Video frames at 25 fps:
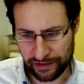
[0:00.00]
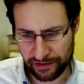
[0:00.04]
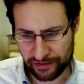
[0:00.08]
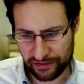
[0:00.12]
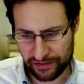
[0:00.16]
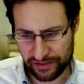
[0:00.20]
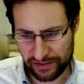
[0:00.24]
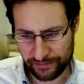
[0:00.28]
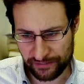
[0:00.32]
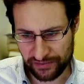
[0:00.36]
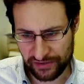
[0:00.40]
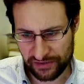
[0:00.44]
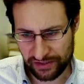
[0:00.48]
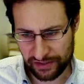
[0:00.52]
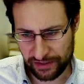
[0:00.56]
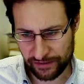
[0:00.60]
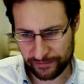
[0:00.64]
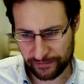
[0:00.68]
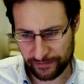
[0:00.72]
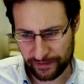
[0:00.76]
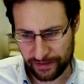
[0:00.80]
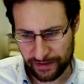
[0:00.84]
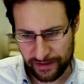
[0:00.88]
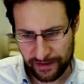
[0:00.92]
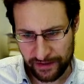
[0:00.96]
some
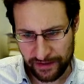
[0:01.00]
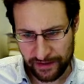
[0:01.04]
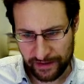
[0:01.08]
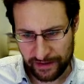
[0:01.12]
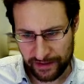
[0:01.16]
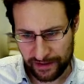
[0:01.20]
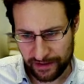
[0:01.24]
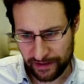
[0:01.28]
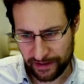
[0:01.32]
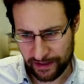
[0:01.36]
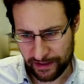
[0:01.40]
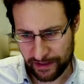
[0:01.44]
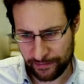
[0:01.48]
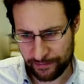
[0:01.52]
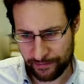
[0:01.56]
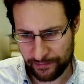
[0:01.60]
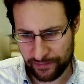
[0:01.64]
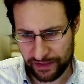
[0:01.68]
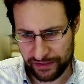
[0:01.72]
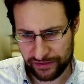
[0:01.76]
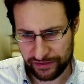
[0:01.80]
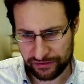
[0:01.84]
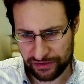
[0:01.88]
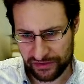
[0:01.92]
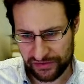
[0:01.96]
stuff.
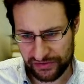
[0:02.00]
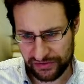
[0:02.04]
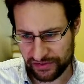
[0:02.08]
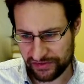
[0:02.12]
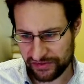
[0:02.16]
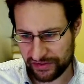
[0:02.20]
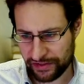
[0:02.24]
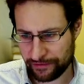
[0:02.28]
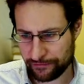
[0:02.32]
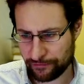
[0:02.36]
Interesting, they